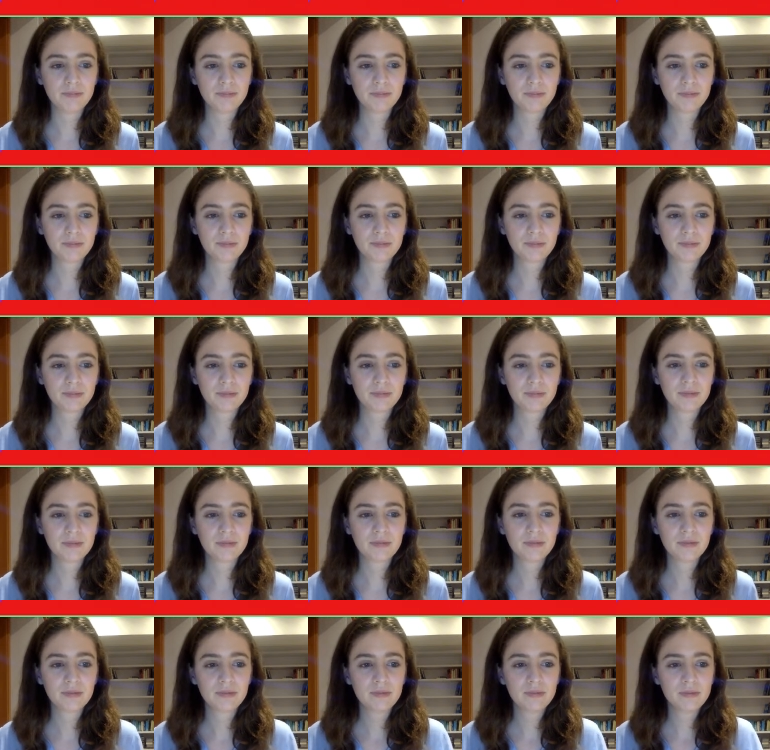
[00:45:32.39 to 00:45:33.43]

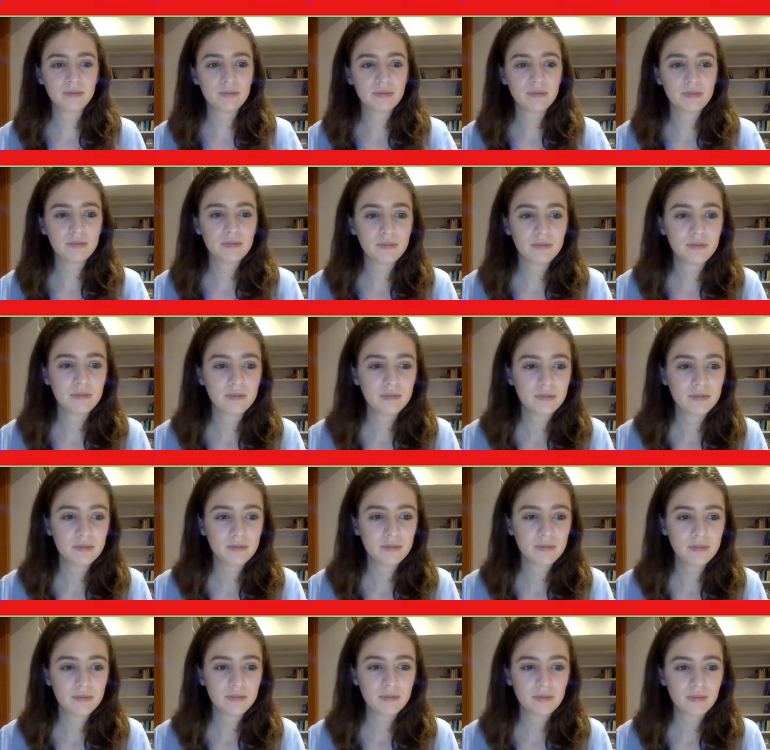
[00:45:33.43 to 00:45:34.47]

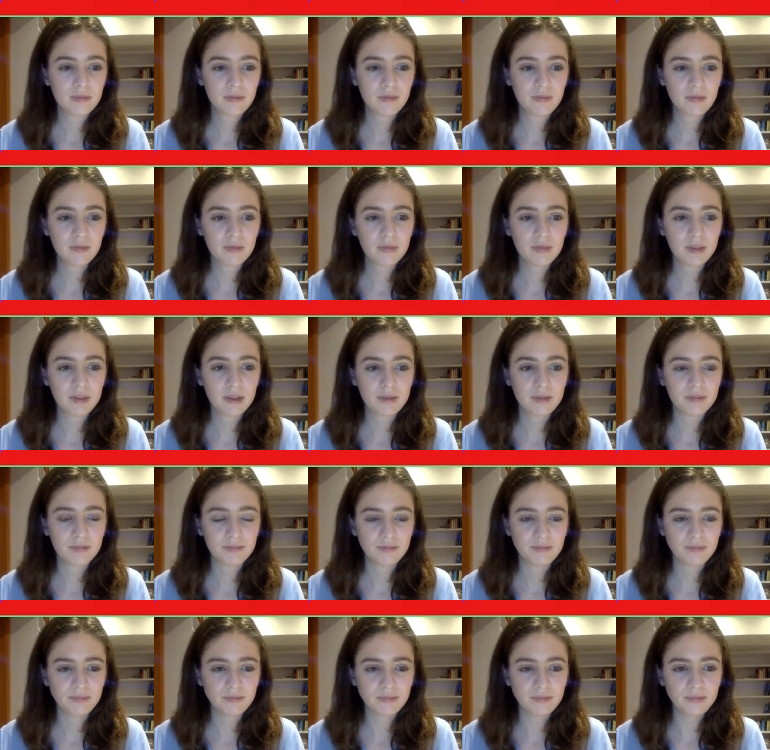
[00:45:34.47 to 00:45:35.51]

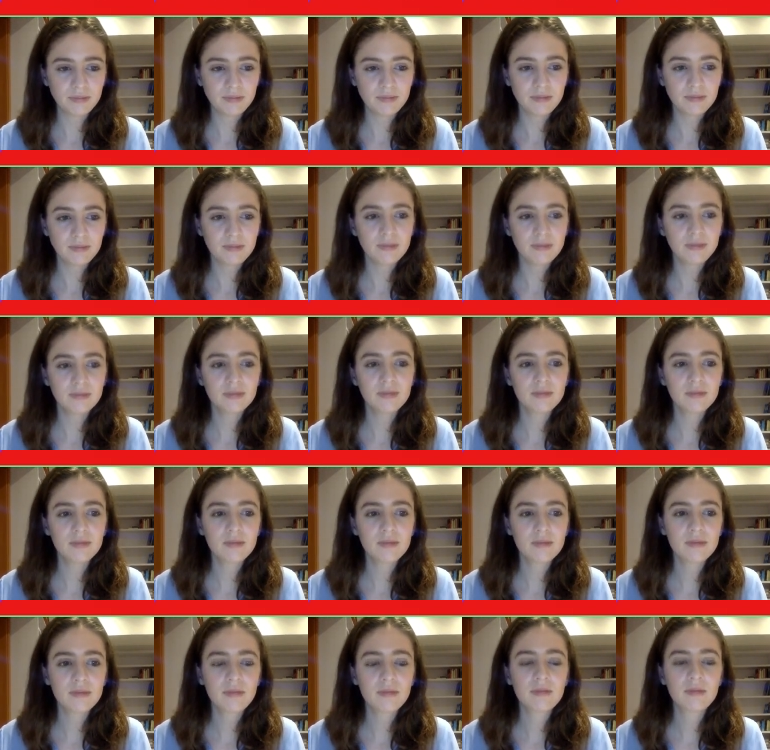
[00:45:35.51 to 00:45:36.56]

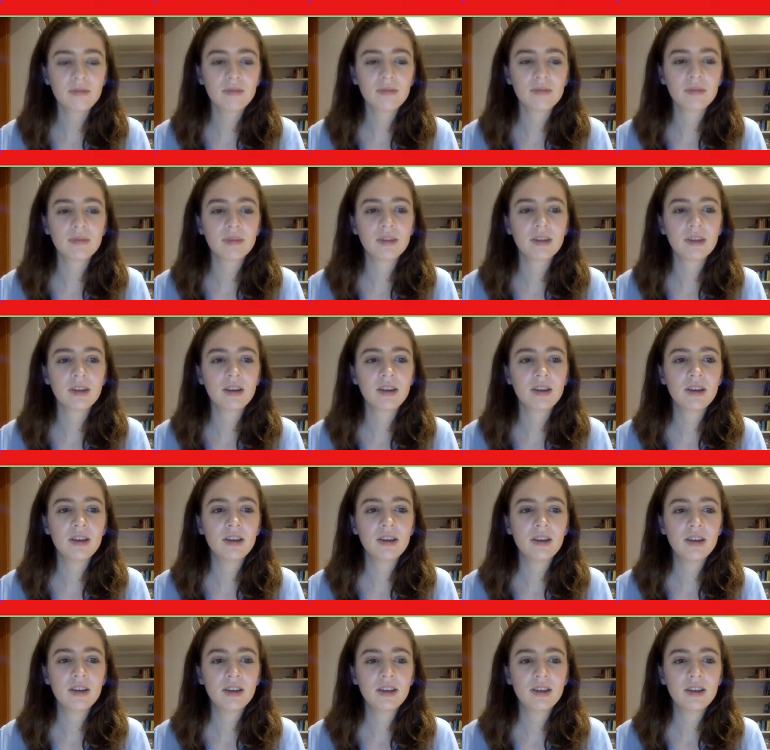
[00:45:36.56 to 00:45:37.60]

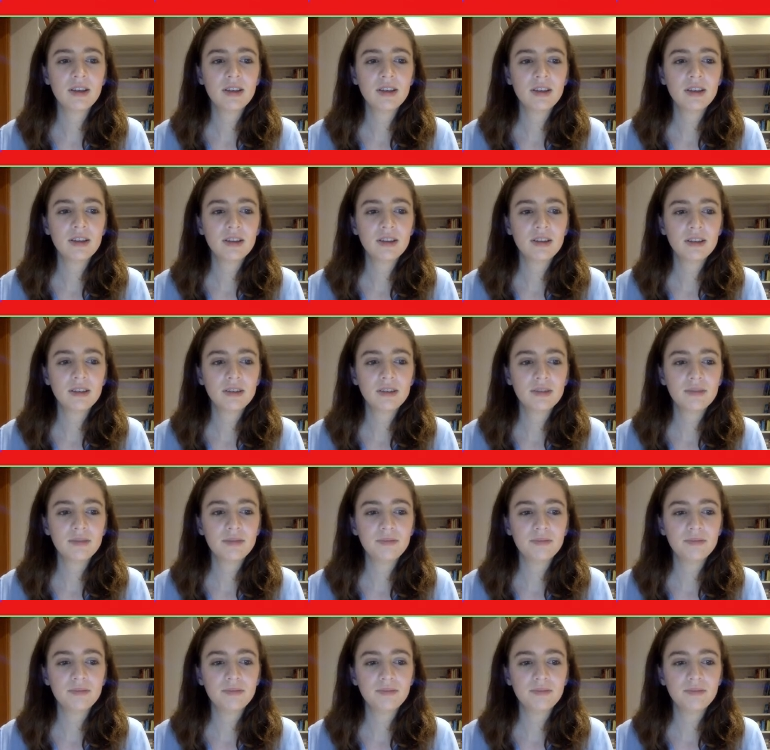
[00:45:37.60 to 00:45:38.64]

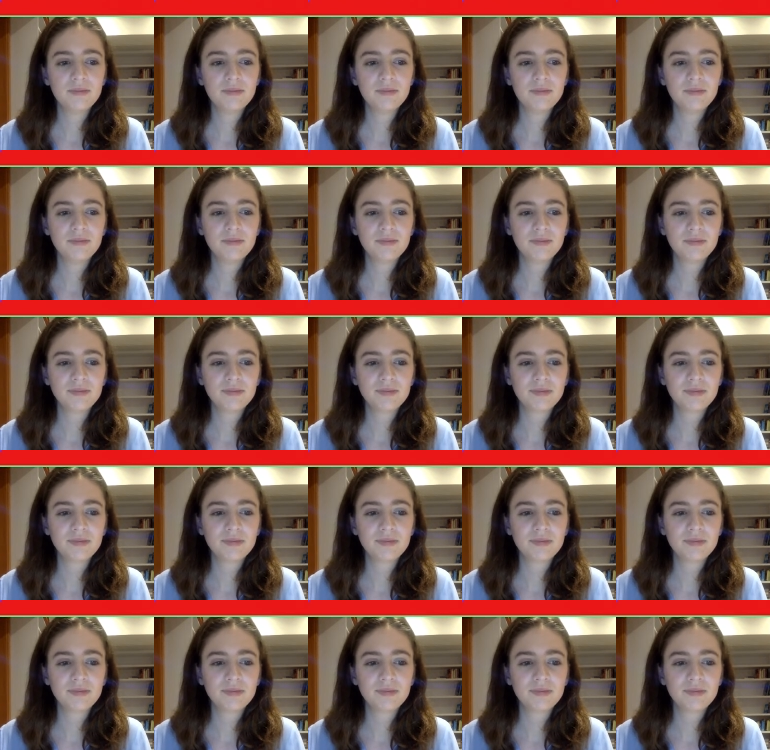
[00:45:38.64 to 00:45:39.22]
(no one is talking)